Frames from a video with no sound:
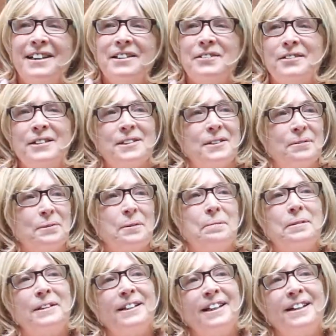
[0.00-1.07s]
transformed
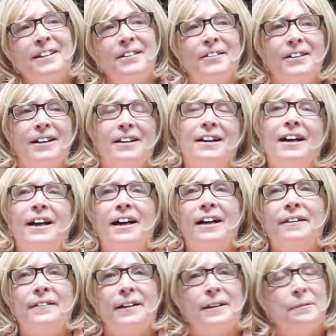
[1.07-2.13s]
in that area, and then